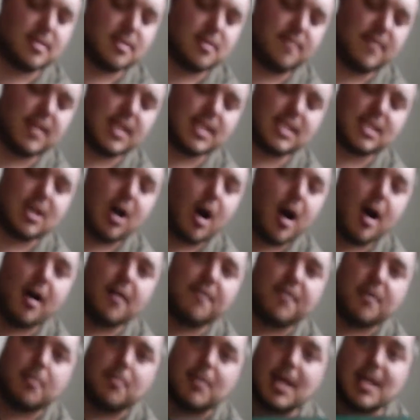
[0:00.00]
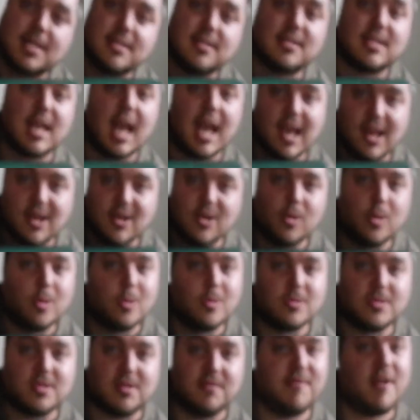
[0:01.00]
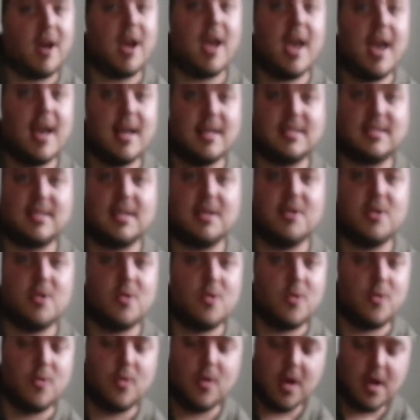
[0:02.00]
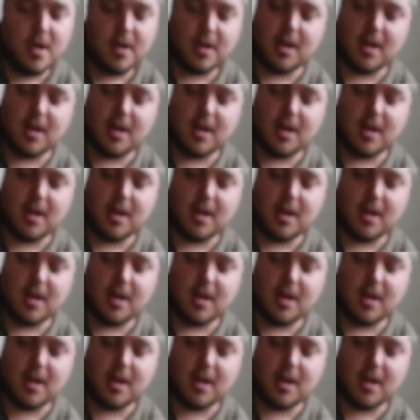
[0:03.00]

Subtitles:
of this off and make sandals if I had to,